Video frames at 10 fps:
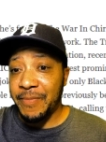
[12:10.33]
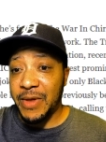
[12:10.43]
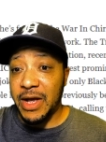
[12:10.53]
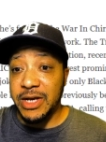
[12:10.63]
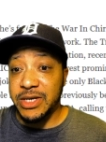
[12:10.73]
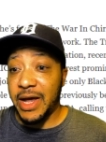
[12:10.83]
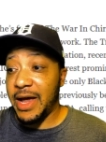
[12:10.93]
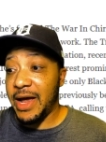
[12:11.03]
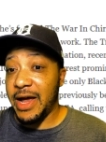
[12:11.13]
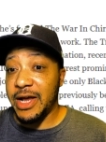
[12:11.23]
is
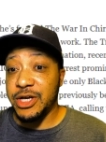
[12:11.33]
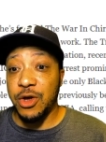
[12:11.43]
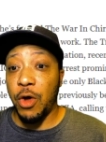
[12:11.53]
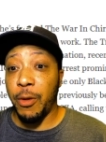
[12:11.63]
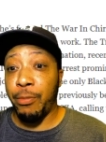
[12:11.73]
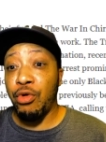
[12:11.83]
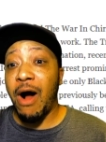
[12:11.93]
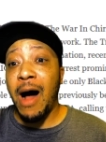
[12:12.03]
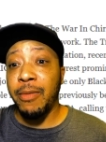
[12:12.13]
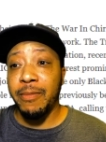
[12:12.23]
is the
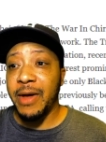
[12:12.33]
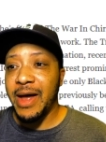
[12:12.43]
problem.